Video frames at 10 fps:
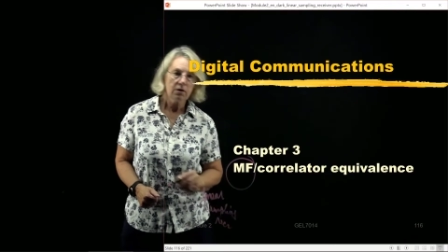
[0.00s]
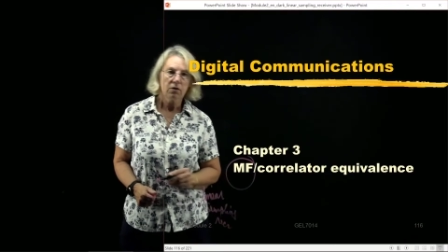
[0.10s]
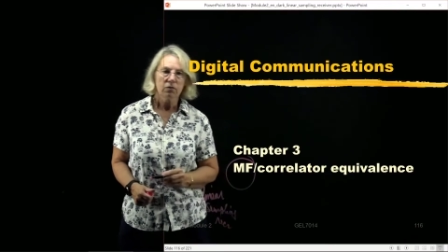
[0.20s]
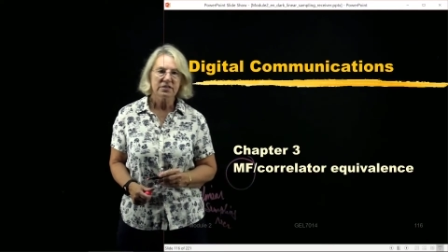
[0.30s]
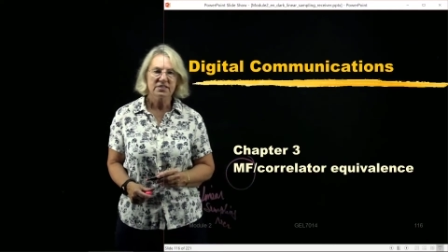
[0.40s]

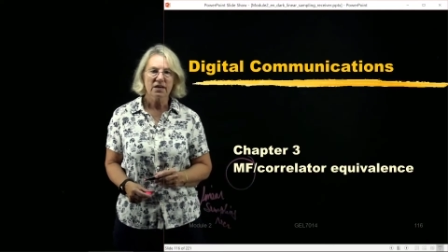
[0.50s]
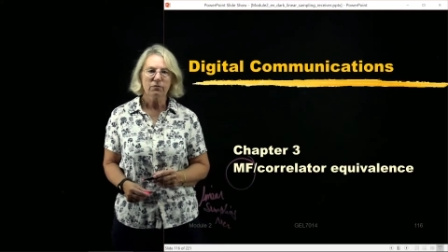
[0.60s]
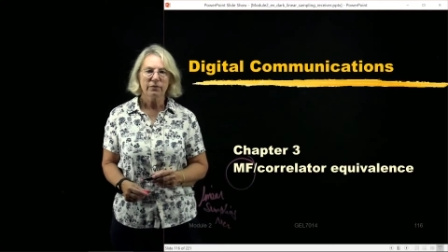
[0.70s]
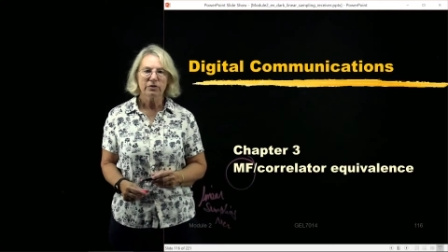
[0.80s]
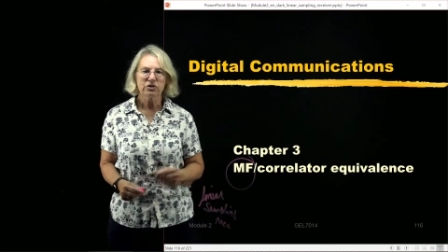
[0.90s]
We said
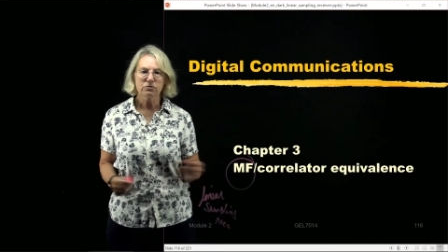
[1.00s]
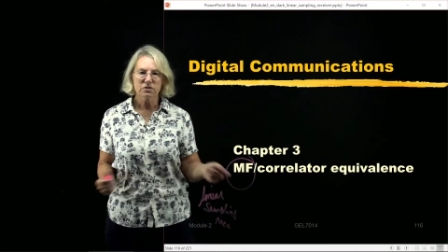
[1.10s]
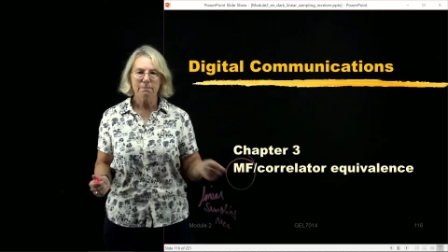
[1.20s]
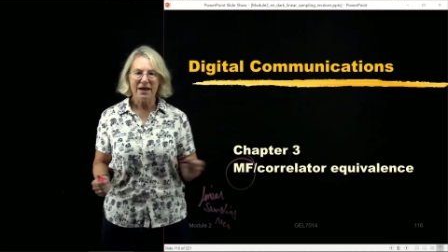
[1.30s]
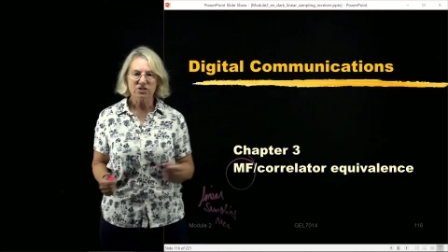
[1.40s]
we would use a
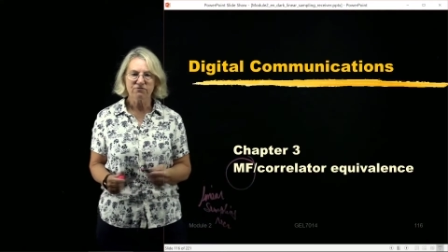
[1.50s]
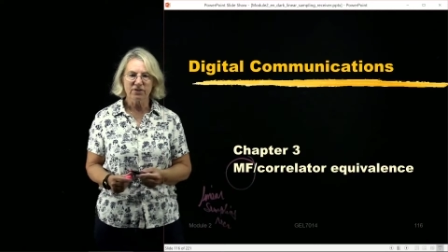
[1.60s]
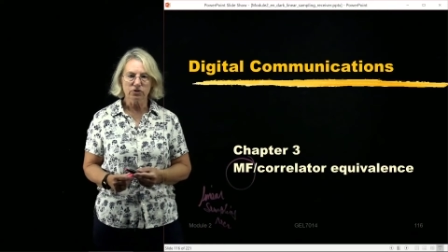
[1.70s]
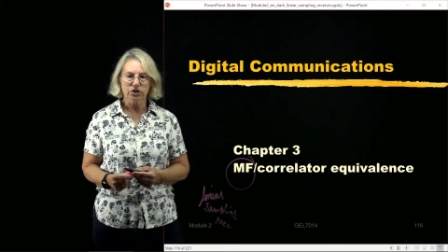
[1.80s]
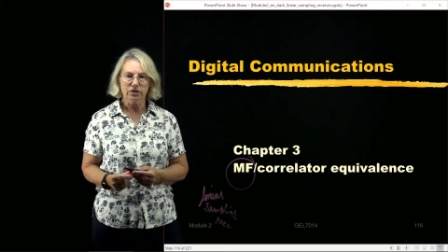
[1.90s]
match
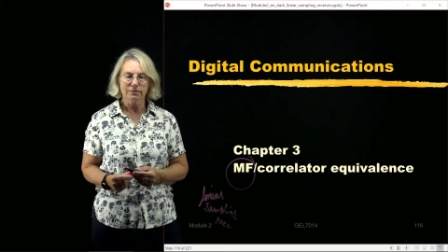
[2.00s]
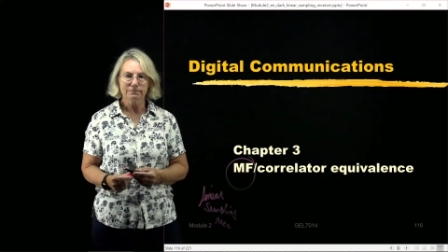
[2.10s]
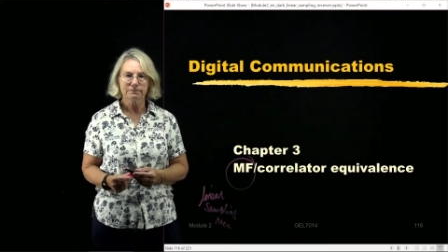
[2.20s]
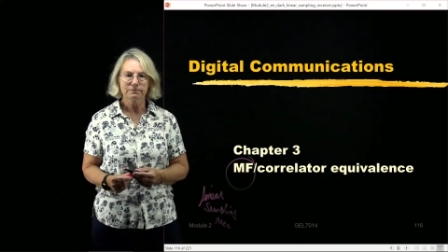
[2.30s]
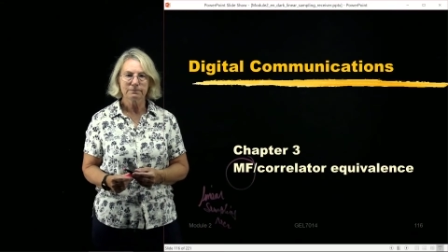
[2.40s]
filter.
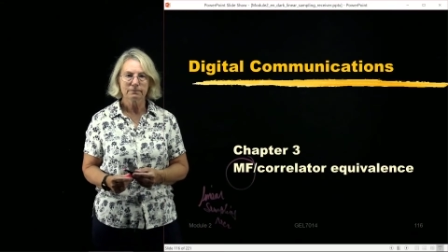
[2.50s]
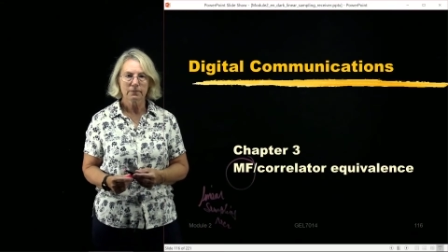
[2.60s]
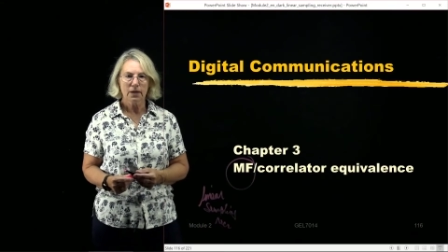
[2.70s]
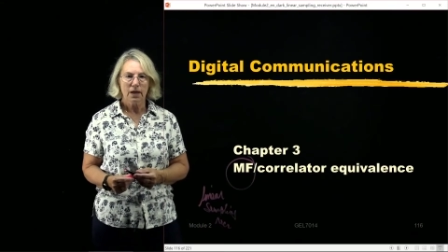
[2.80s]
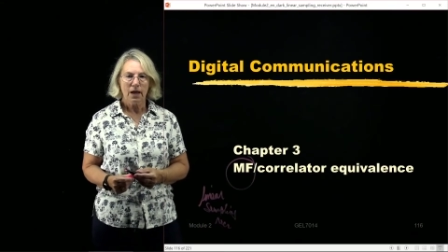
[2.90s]

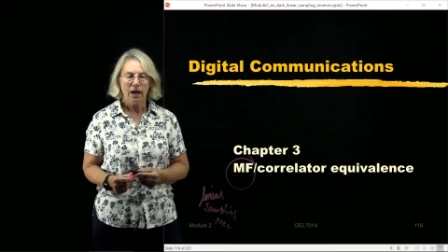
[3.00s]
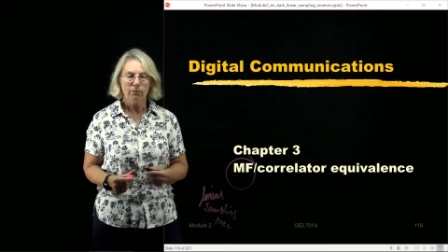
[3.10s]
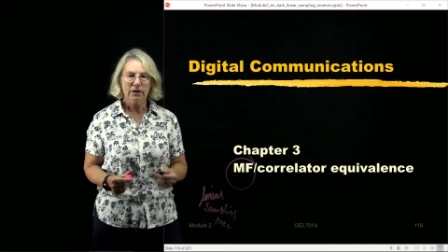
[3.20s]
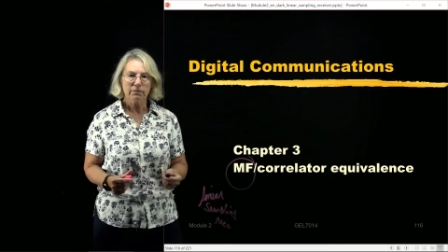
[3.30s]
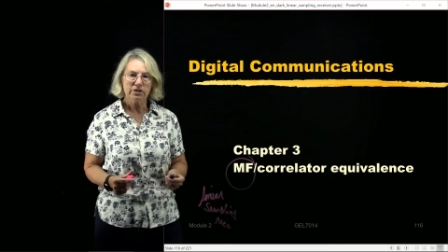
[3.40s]
And
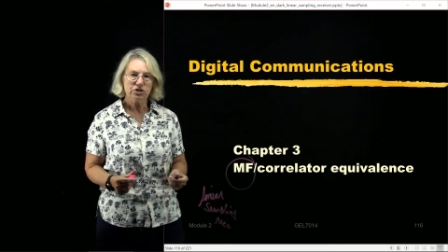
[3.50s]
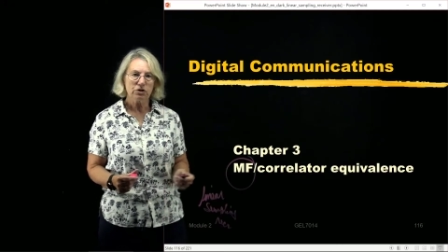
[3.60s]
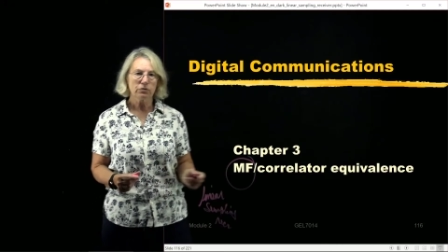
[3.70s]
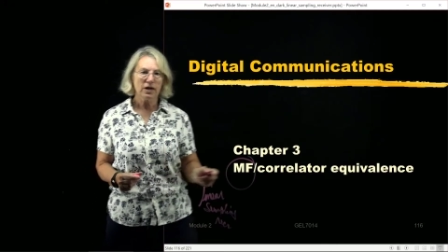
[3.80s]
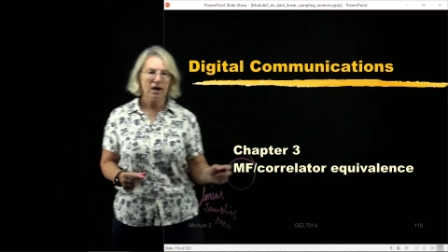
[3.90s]
what I'm going to show
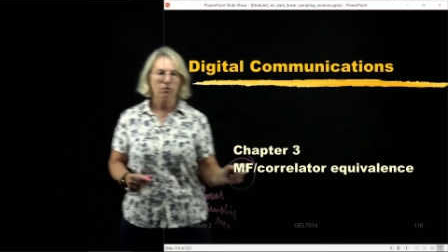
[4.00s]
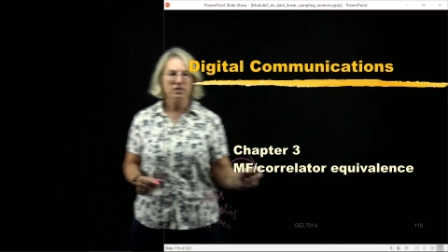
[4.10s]
you now is